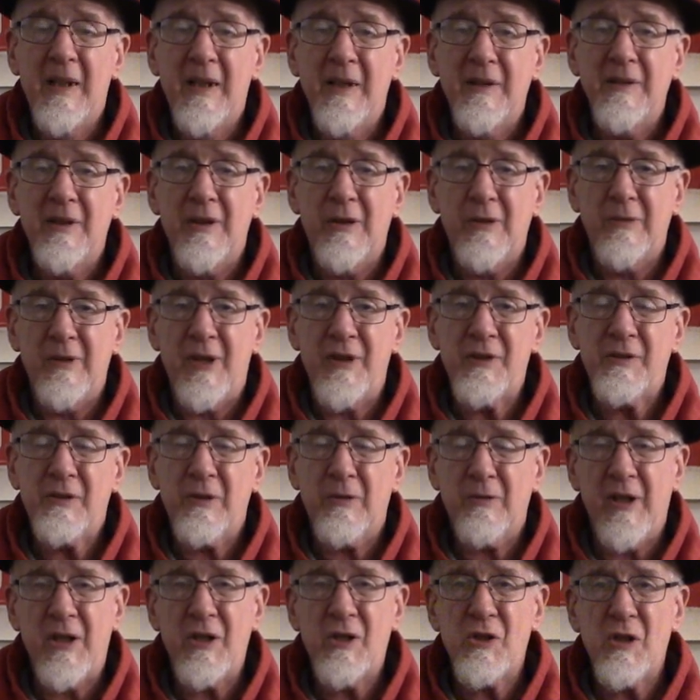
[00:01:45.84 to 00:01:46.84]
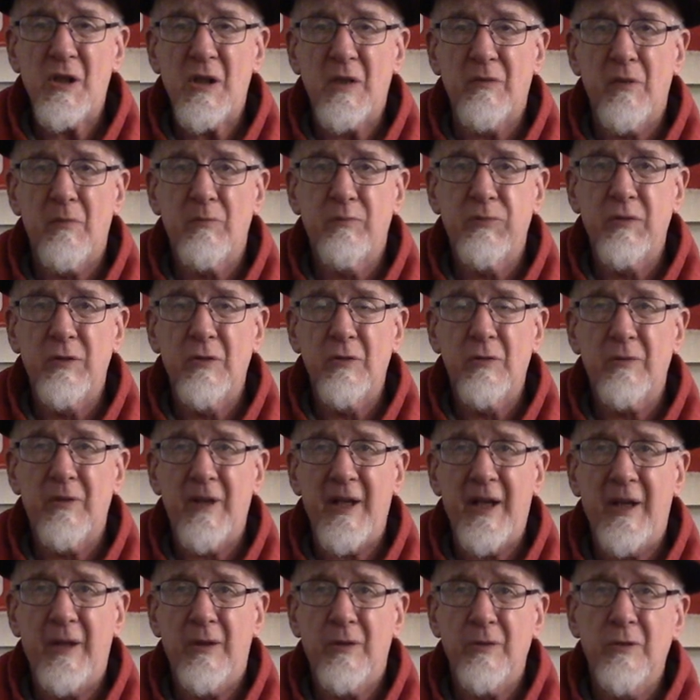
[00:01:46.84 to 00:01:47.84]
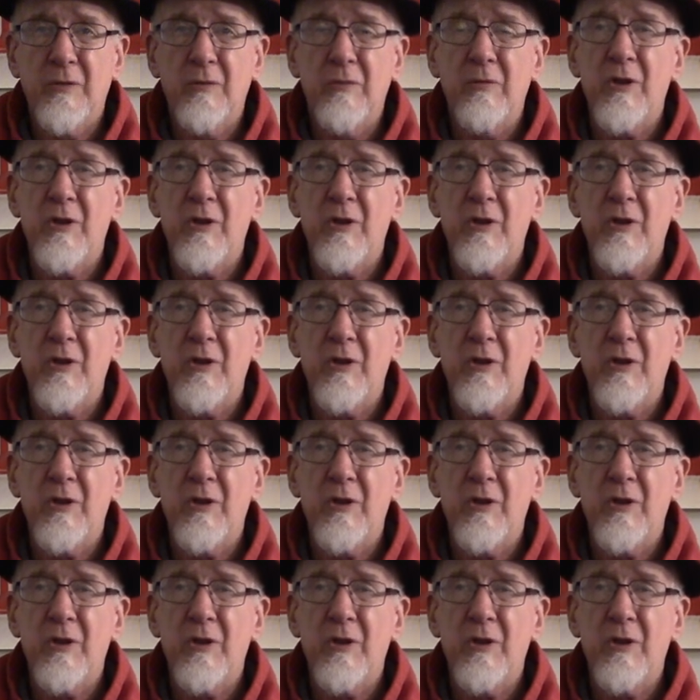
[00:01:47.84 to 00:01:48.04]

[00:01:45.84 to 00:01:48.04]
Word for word: did a restoration of a Blu-ray. I don't know